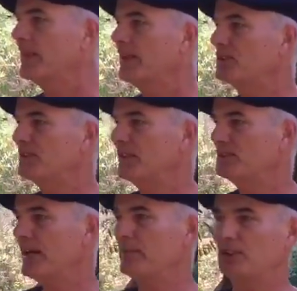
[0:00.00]
it's an
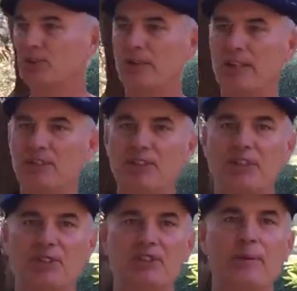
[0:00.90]
endemic tree
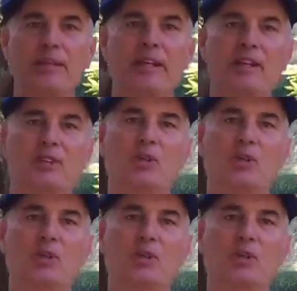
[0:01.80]
to semi-arid